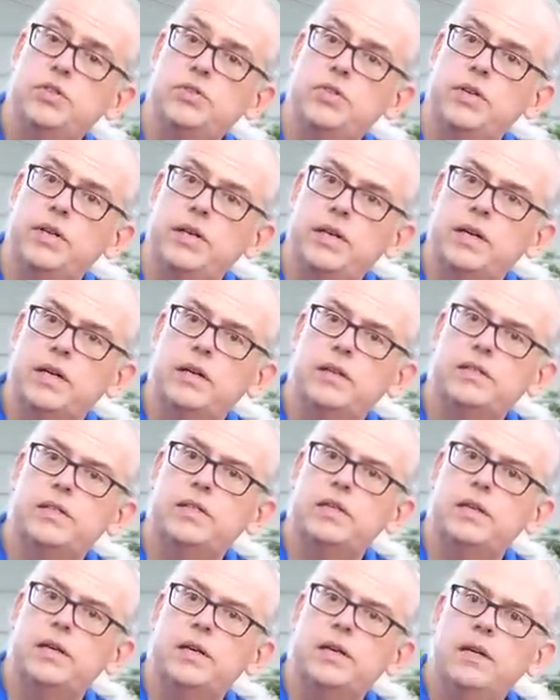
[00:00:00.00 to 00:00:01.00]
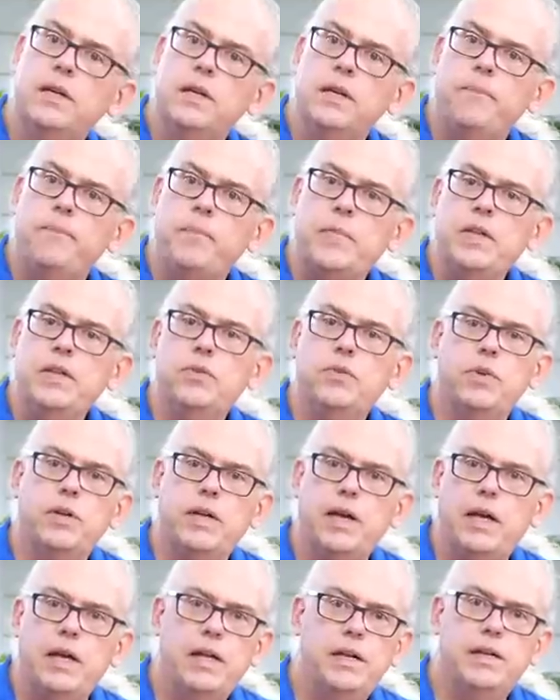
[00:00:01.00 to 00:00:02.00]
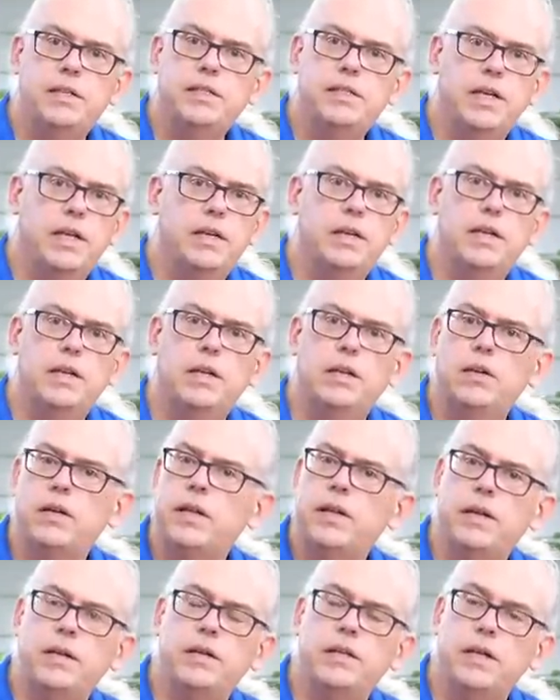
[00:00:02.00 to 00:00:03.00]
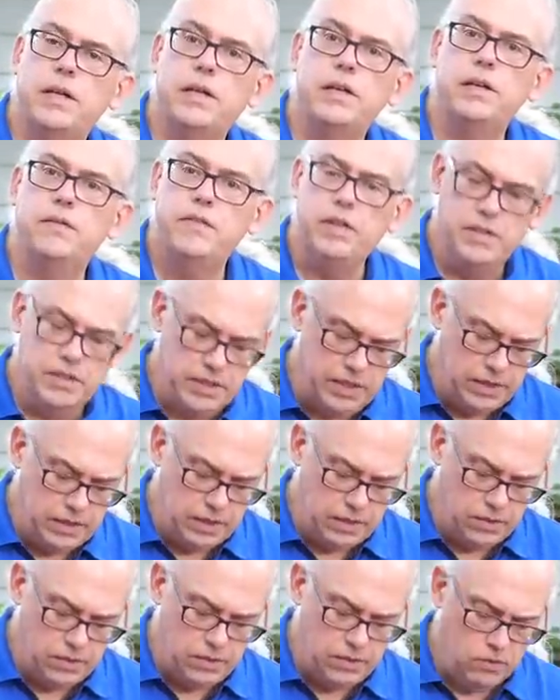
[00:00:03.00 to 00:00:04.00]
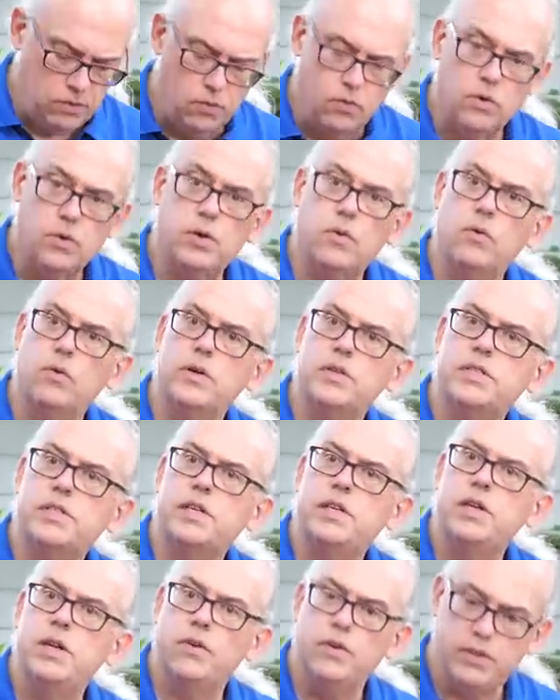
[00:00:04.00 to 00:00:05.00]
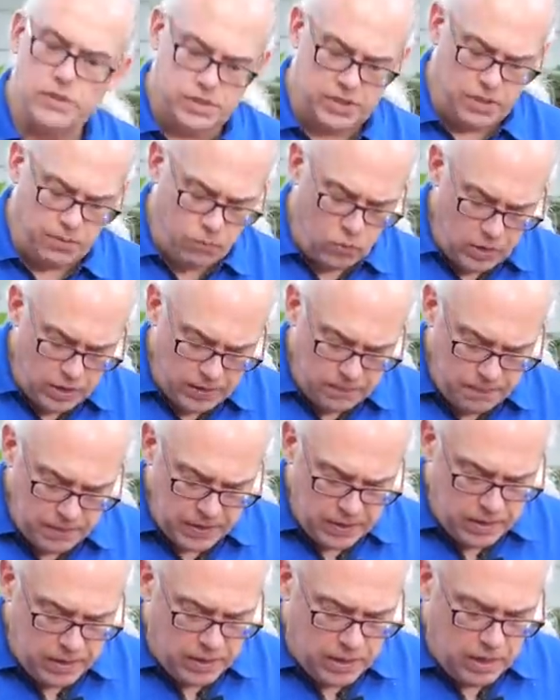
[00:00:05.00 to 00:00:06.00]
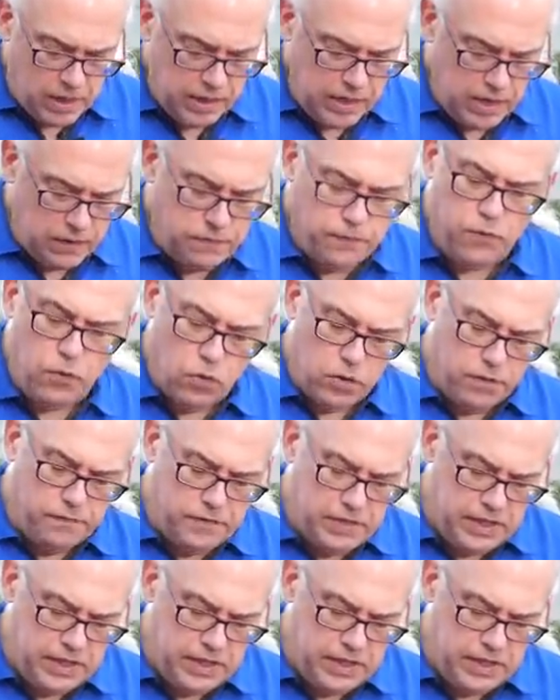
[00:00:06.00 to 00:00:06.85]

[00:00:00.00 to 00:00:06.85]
usually to either guy an antenna in an end of antenna or to secure it some way. I got 4 of